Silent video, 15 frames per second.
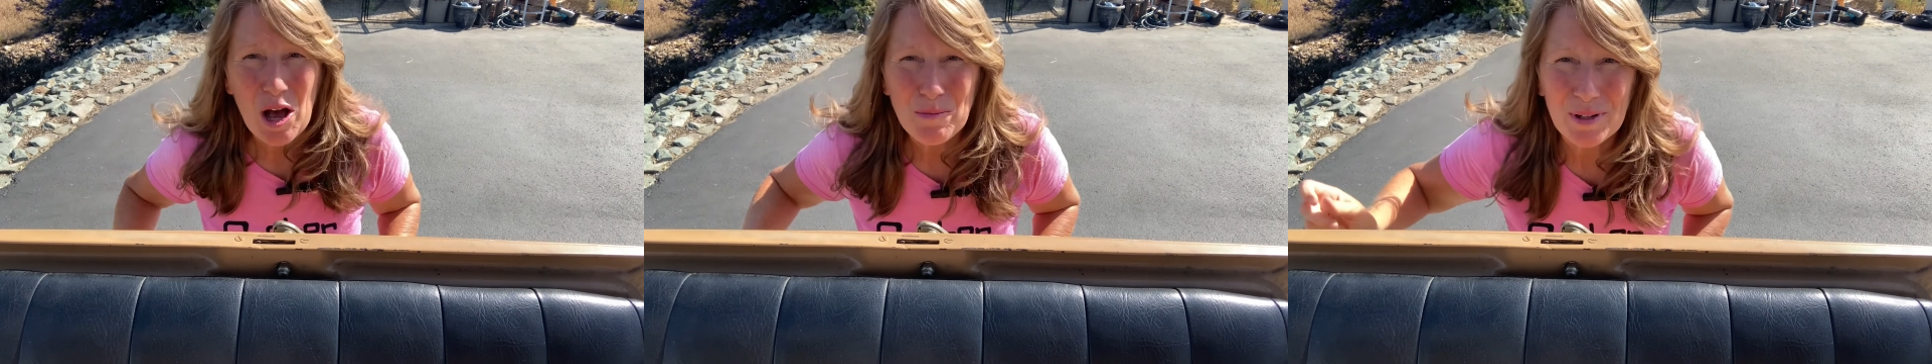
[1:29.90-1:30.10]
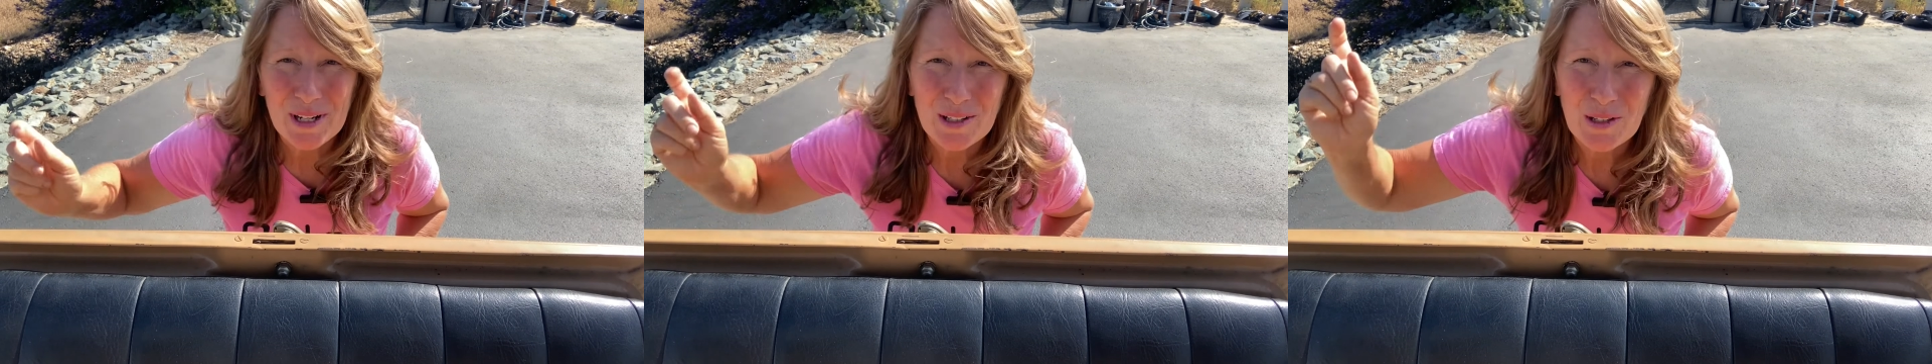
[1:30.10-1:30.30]

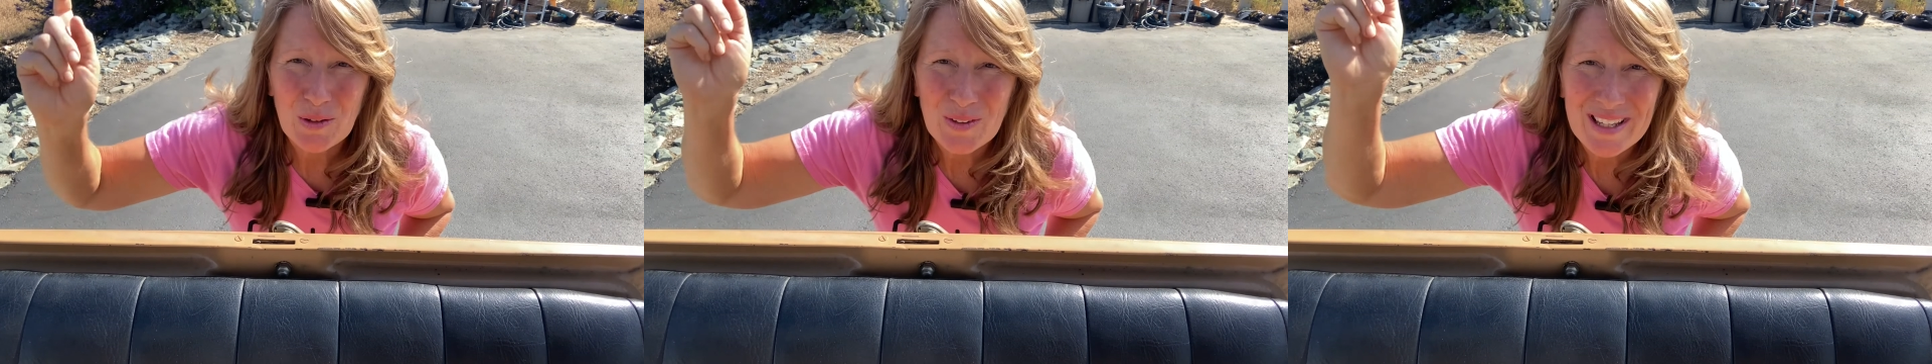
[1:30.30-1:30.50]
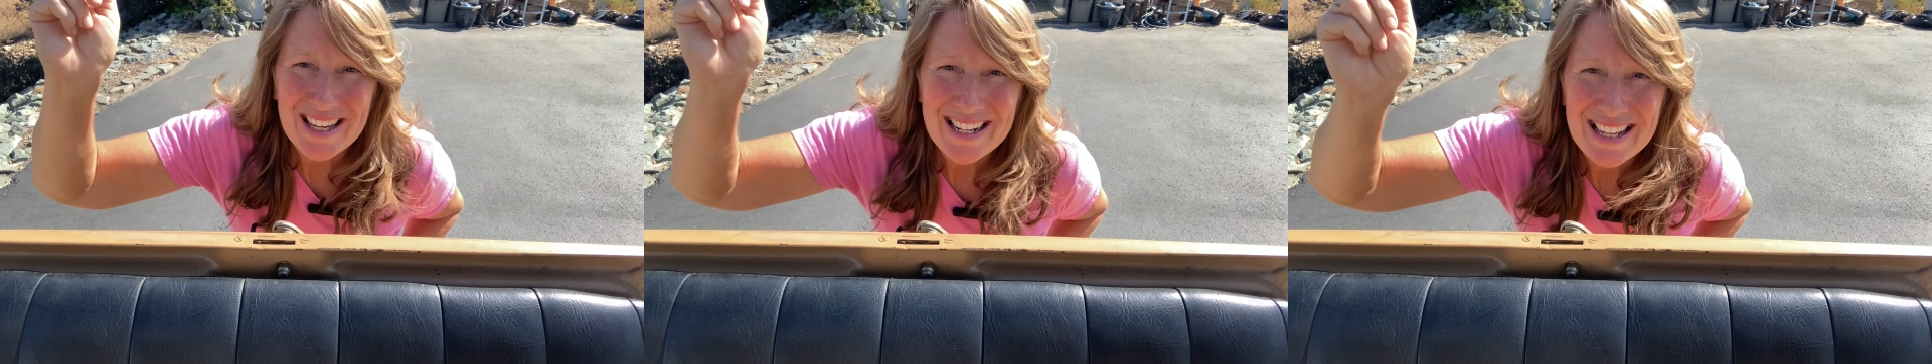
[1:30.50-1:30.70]
I'm going to
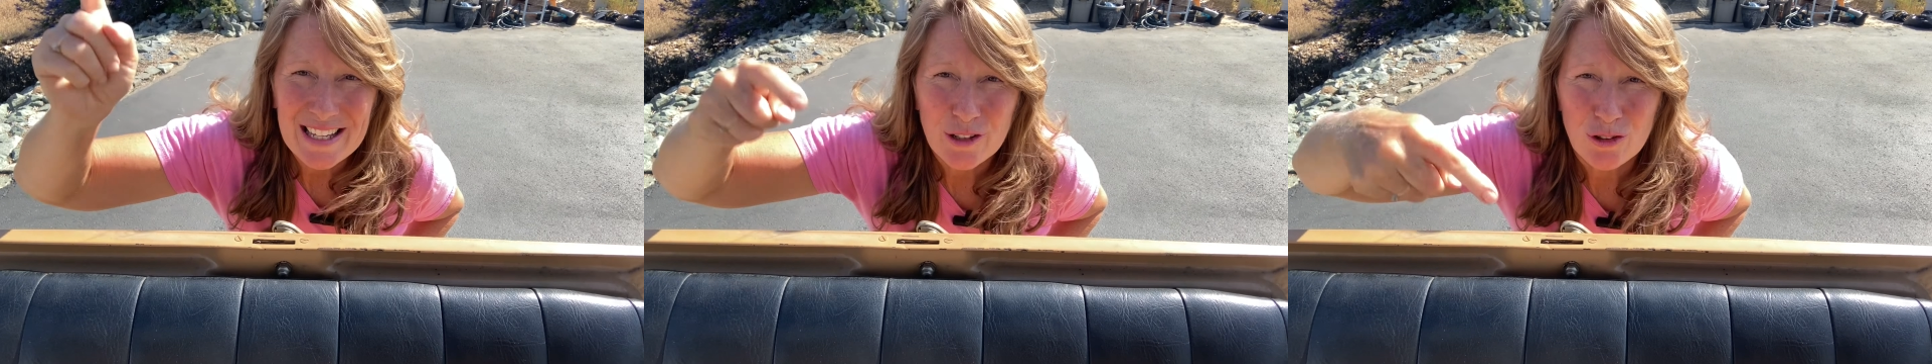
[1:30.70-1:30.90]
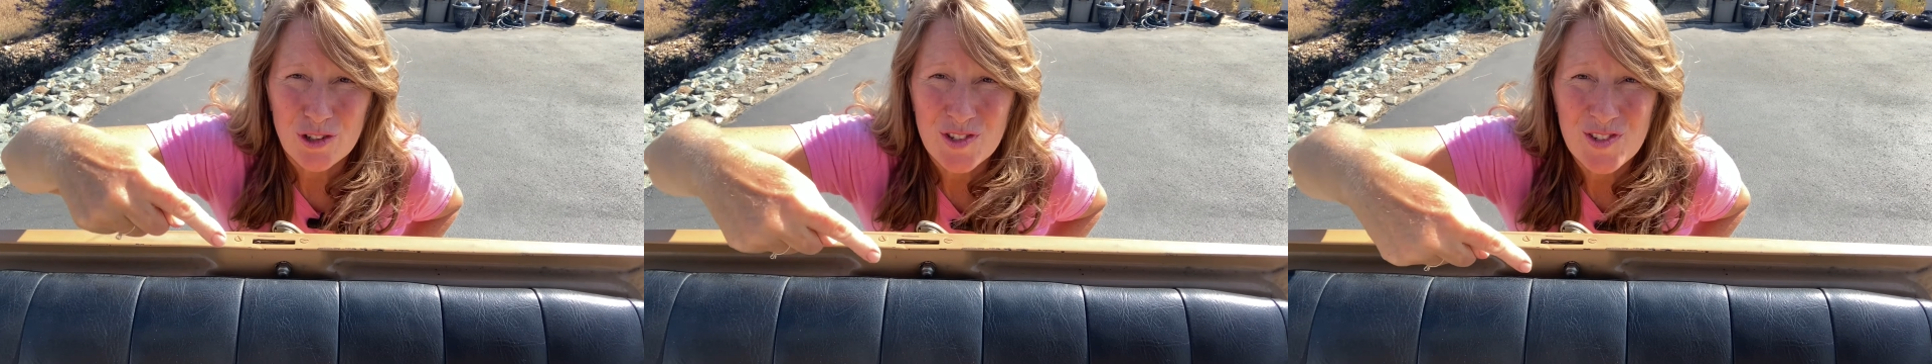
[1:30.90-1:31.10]
go get a
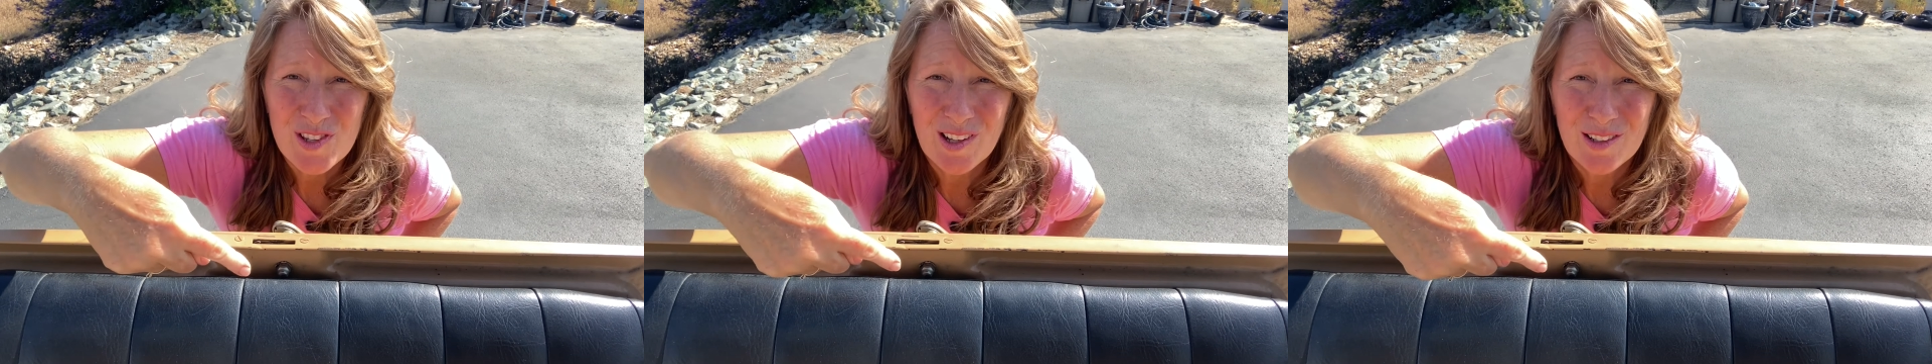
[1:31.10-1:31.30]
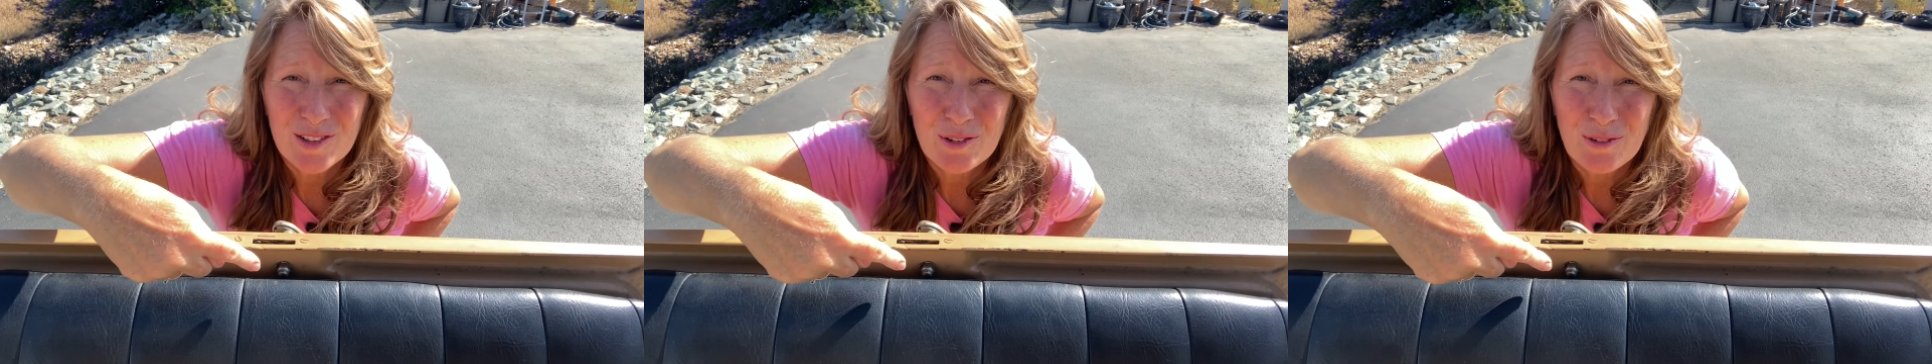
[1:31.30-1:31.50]

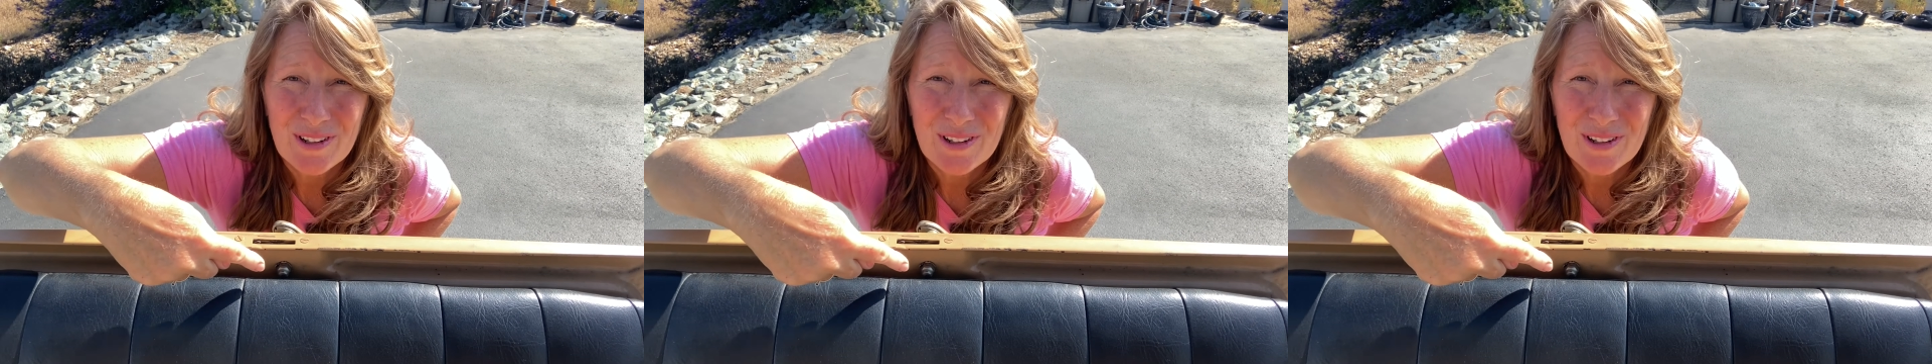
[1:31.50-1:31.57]
croissant